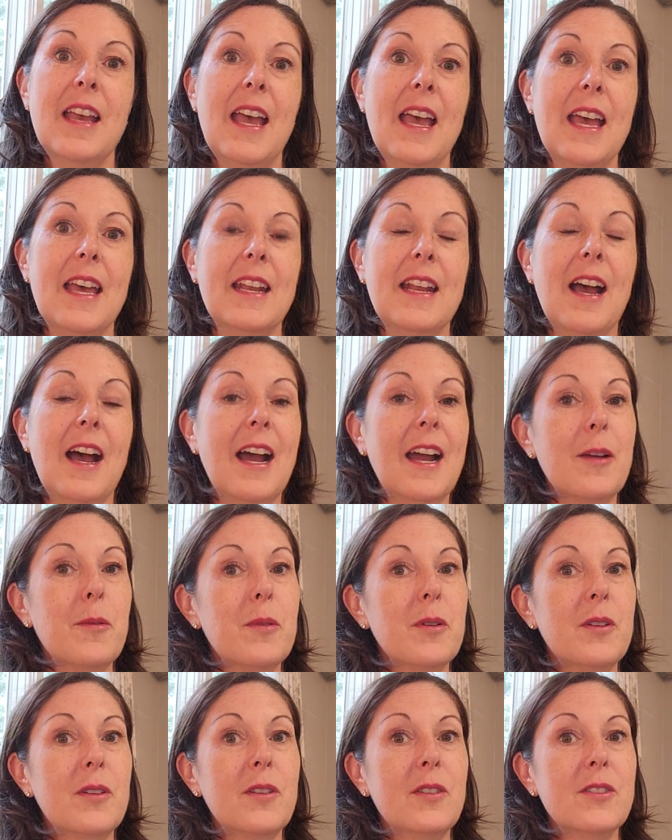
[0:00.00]
And I
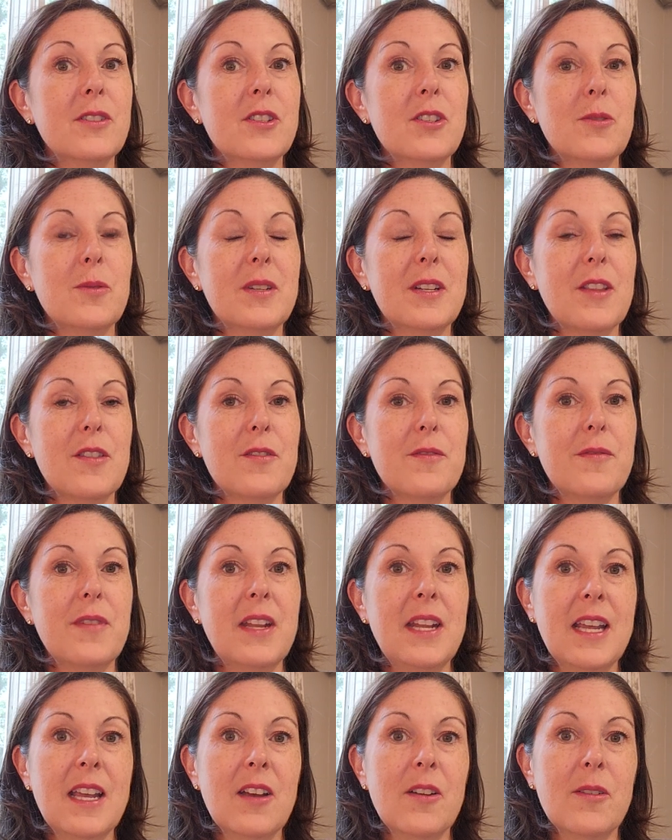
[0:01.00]
will do another
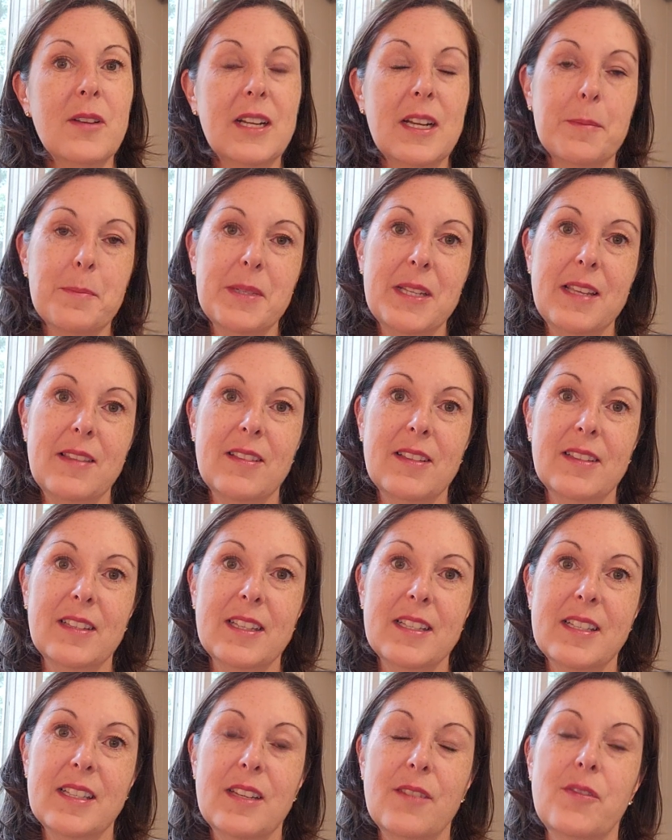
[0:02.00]
video and update the
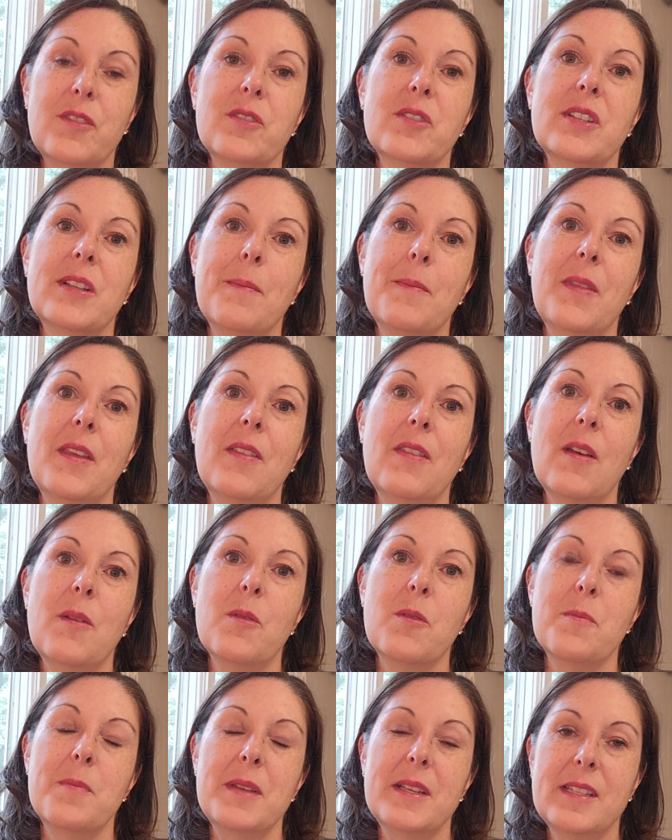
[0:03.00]
list if there's something that
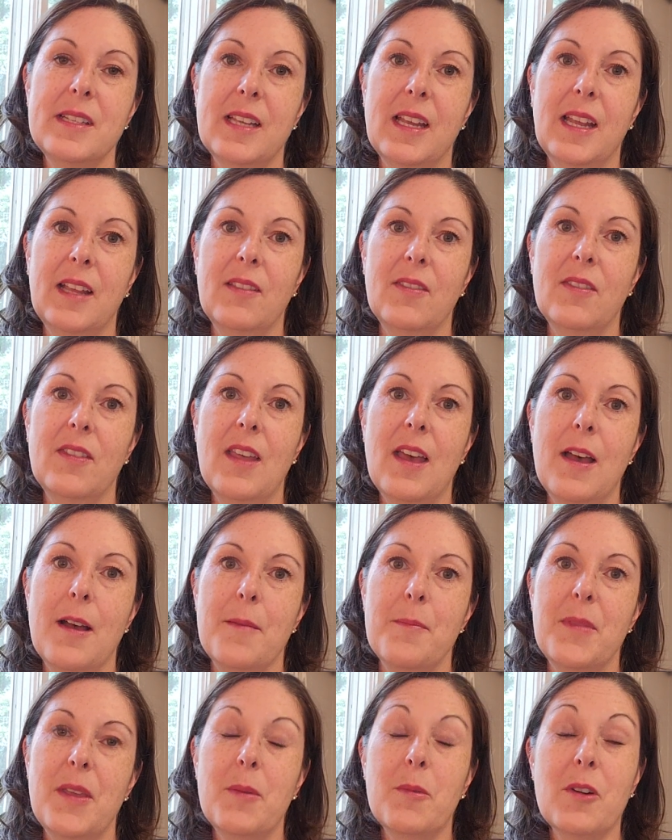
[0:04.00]
we're missing
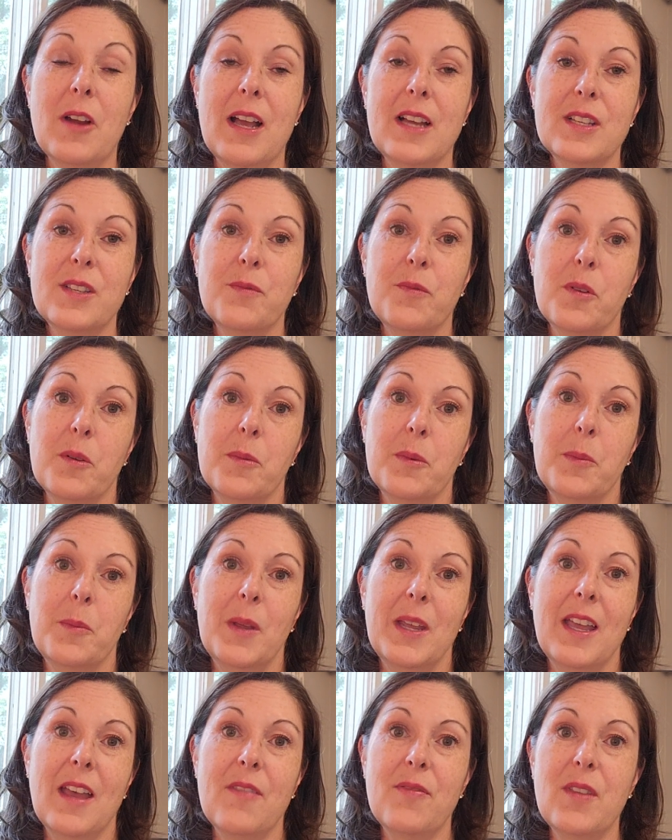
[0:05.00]
that we're asked for when we
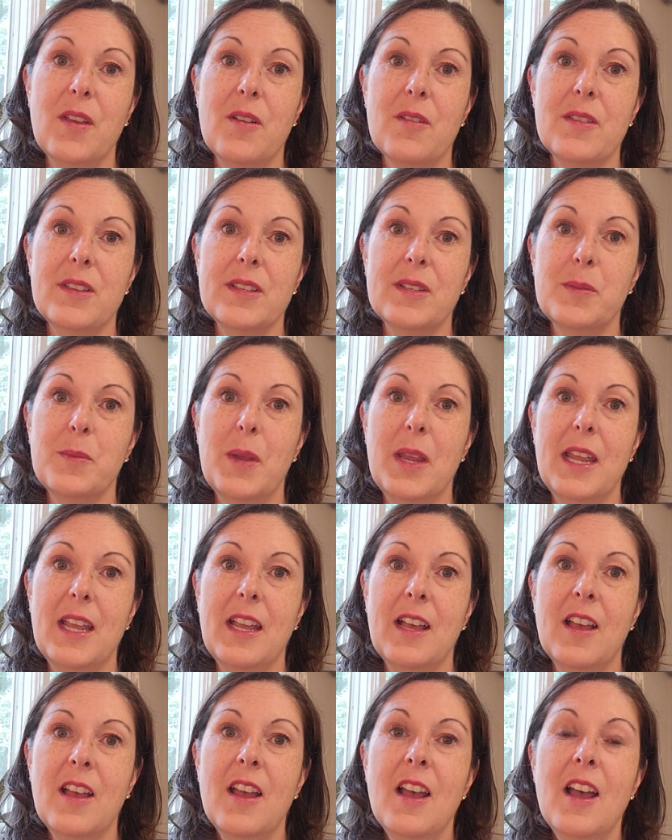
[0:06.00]
get there this week.